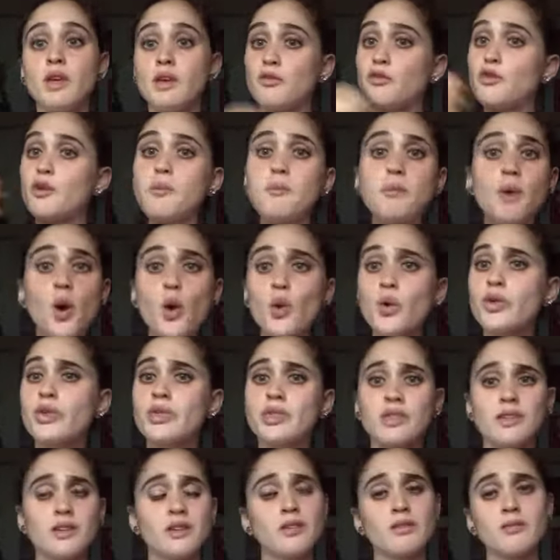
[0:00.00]
for
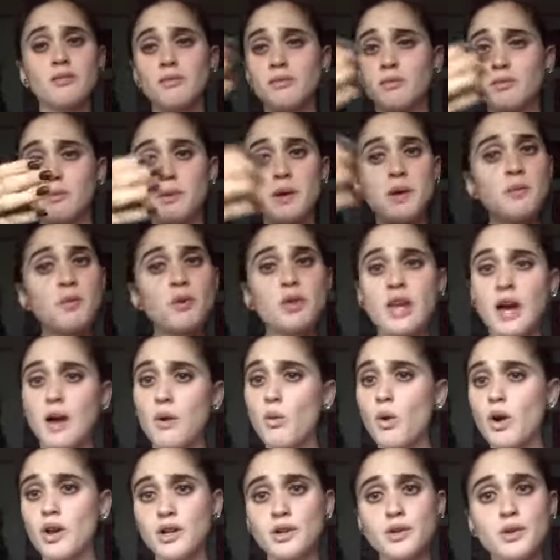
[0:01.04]
both people
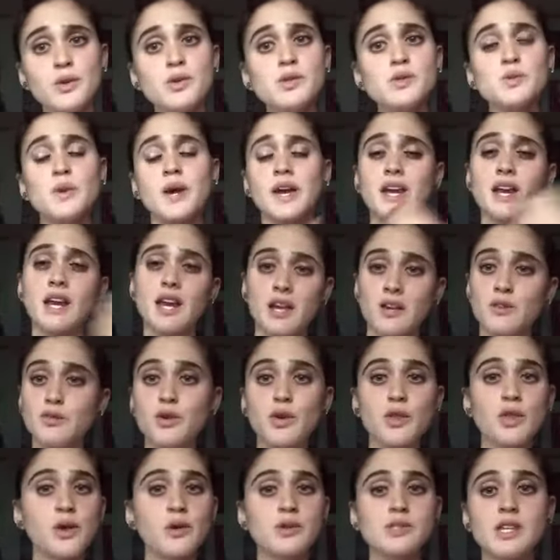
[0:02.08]
that want to lose weight and
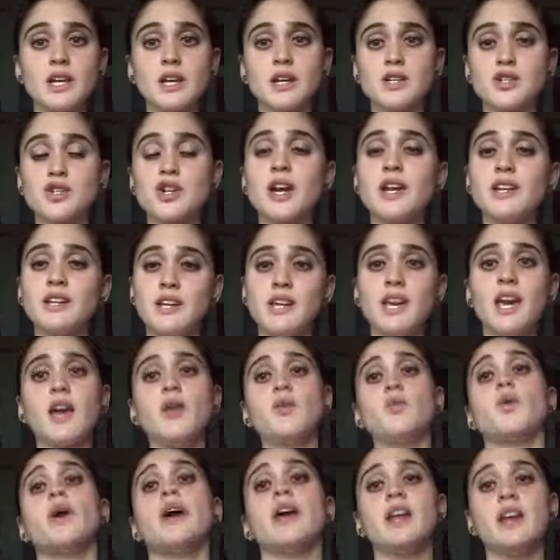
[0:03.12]
for those that are trying to
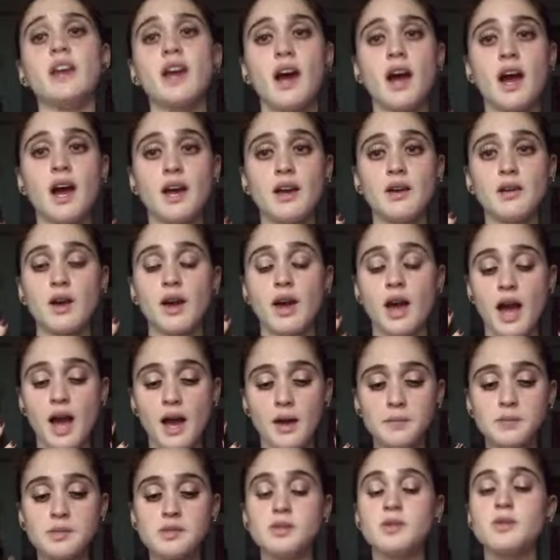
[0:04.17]
gain weight. I
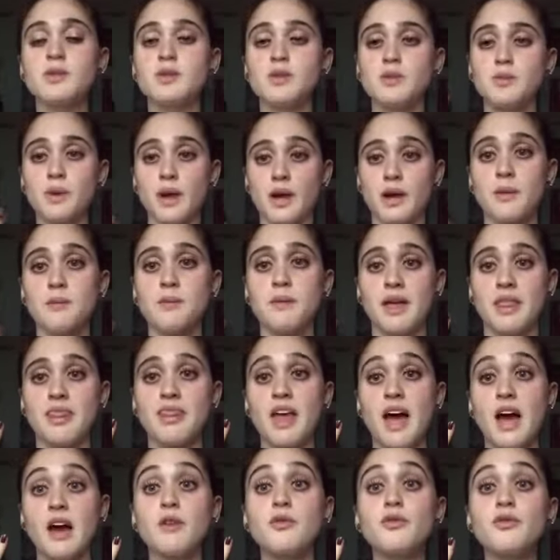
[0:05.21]
absolutely recommend
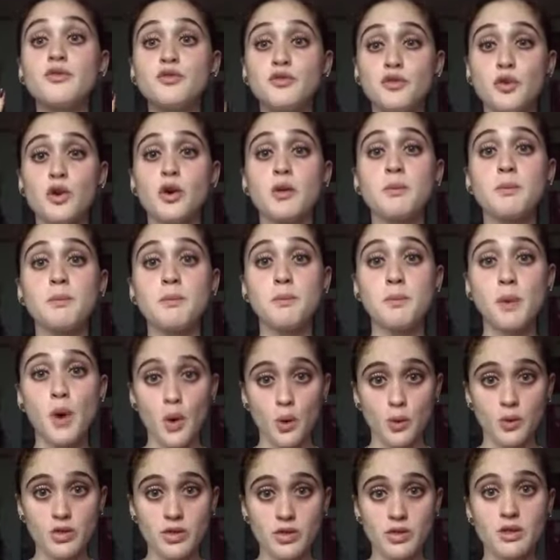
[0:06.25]
that for
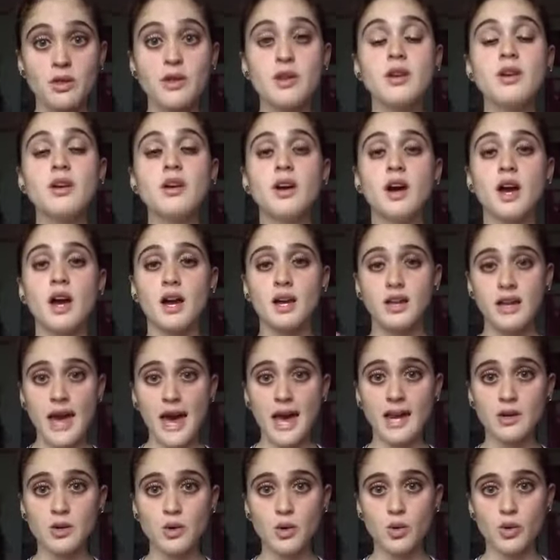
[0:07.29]
both
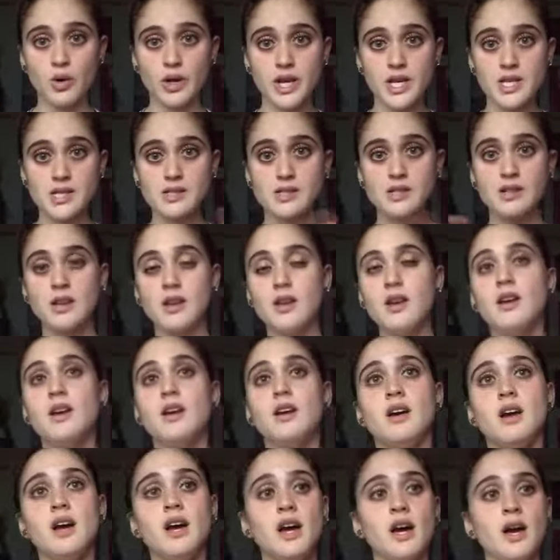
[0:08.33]
categories.
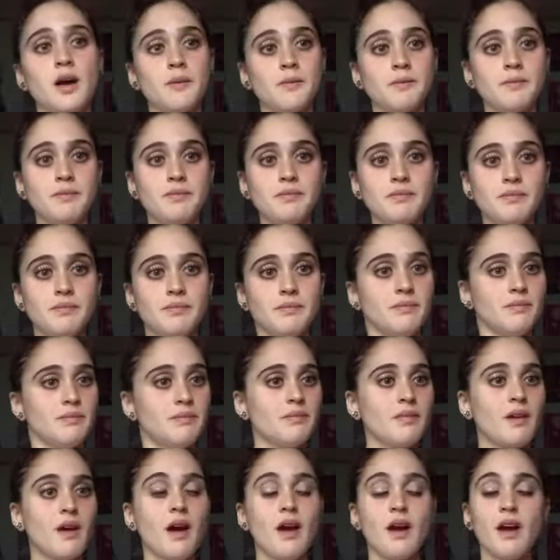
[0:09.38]

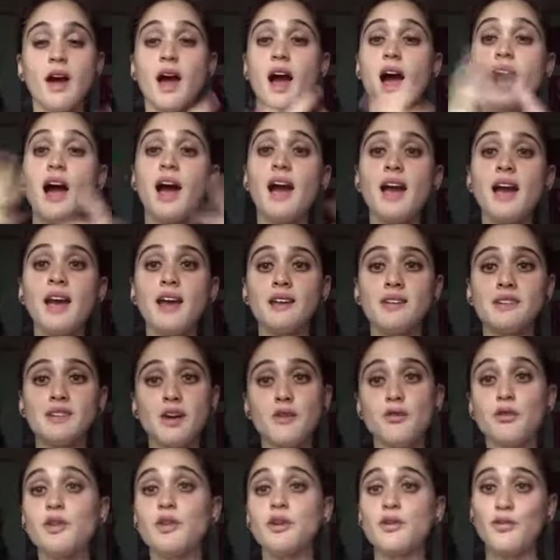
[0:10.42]
I
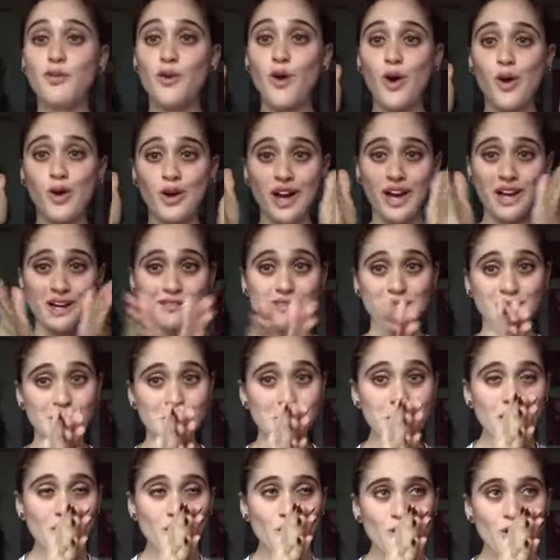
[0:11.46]
definitely fall kind of in the
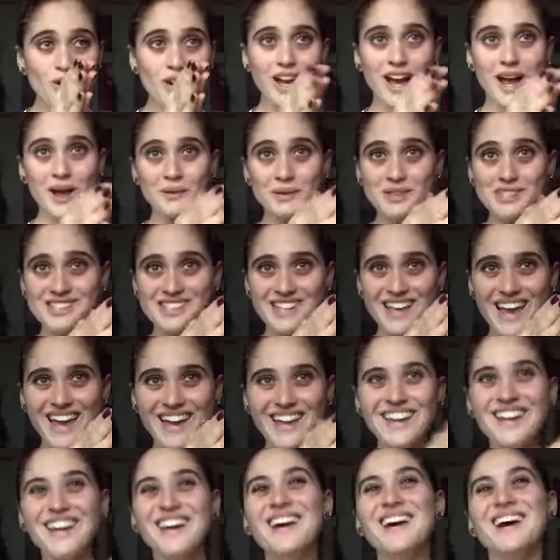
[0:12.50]
middle, I would say,